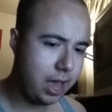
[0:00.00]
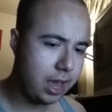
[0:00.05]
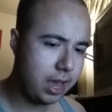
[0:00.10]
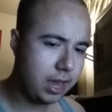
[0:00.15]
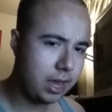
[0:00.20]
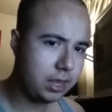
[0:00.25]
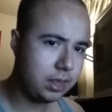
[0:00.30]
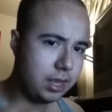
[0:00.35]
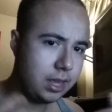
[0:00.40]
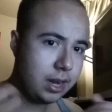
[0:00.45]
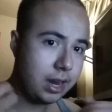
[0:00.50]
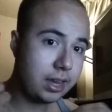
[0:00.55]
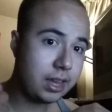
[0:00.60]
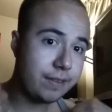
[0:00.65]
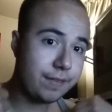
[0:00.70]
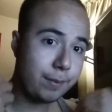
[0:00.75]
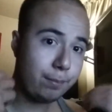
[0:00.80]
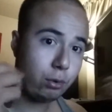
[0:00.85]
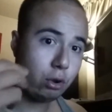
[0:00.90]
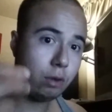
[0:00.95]
and then I
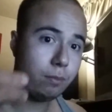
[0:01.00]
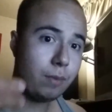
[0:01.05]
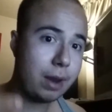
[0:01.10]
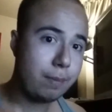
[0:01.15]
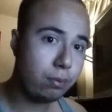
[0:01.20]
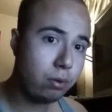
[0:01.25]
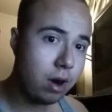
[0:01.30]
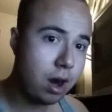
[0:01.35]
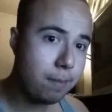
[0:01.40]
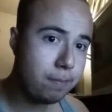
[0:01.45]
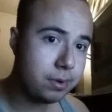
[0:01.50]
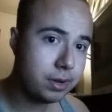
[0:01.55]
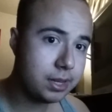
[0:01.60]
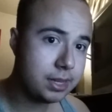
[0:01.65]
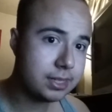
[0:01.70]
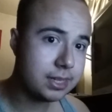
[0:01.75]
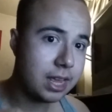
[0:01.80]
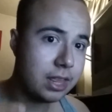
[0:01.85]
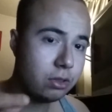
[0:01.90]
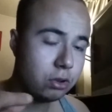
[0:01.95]
give up all my
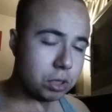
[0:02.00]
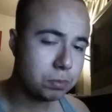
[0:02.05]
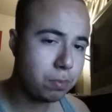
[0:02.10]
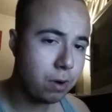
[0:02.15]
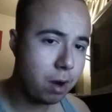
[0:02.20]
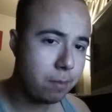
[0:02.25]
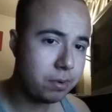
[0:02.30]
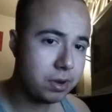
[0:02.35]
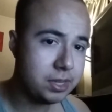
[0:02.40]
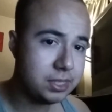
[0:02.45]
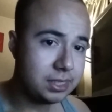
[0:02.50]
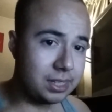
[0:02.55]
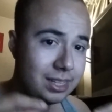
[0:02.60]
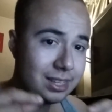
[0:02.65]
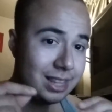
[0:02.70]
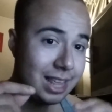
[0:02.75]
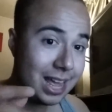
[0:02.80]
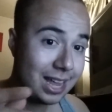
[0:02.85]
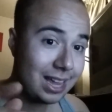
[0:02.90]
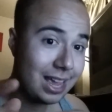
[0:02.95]
properties, and those properties
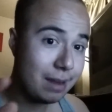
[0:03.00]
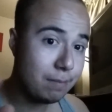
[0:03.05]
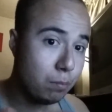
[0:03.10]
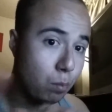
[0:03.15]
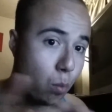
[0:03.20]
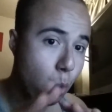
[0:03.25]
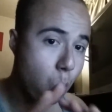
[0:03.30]
then get